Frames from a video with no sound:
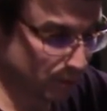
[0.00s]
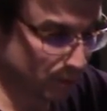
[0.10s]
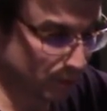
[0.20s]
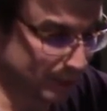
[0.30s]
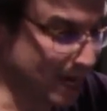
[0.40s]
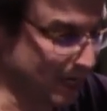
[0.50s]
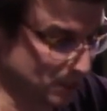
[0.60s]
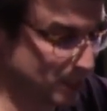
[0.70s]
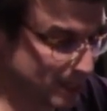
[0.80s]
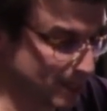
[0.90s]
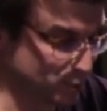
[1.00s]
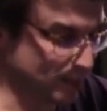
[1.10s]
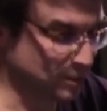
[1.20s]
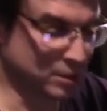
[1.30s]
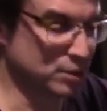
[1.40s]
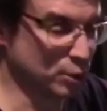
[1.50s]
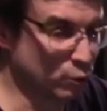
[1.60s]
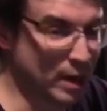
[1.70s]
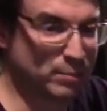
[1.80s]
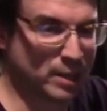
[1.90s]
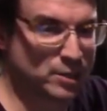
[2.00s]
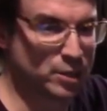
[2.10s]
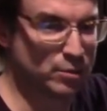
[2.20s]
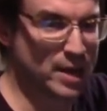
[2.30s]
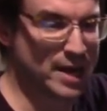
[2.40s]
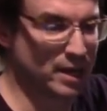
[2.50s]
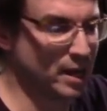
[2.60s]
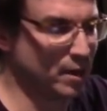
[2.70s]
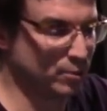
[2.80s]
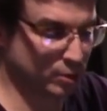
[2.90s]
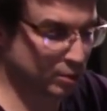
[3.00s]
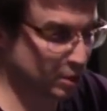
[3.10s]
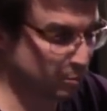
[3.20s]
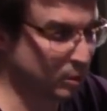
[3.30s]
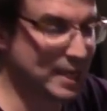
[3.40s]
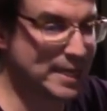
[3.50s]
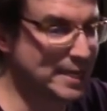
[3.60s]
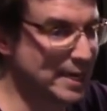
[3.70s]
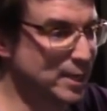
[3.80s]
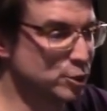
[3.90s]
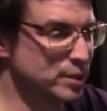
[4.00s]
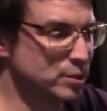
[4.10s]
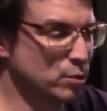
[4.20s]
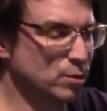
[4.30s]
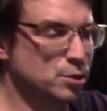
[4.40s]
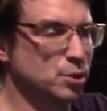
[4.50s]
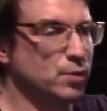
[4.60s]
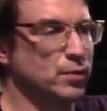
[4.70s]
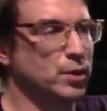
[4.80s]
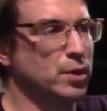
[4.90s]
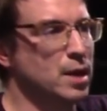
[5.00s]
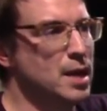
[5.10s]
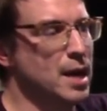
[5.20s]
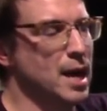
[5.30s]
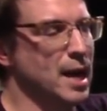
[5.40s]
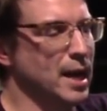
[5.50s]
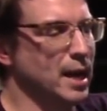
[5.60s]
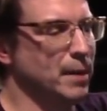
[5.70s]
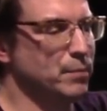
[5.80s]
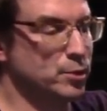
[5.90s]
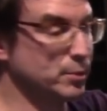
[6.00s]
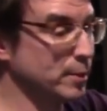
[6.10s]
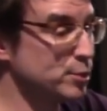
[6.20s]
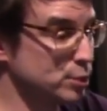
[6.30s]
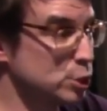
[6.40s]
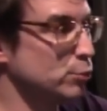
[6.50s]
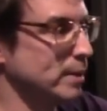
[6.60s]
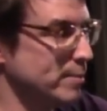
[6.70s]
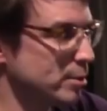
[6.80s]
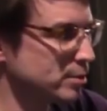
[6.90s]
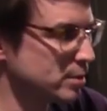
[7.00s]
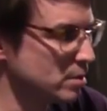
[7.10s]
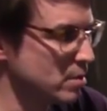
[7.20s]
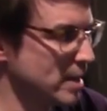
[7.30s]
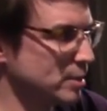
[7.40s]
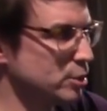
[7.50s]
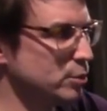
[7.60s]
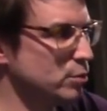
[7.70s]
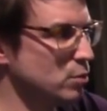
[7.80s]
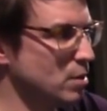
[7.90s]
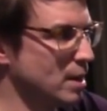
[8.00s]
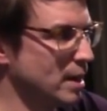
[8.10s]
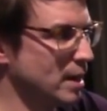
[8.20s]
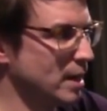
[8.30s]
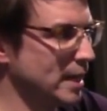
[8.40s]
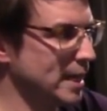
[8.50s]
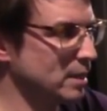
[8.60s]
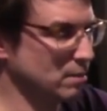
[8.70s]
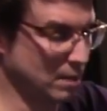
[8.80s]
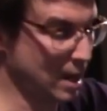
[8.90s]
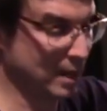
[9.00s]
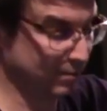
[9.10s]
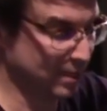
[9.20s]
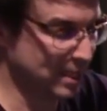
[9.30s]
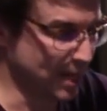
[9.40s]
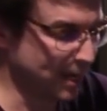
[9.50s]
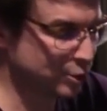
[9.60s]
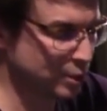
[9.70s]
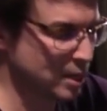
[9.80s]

Yeah, CEDH Nexus is a great place to do that. There's also the Play EDH Discord server. There's a bunch of streamers that do live EDH.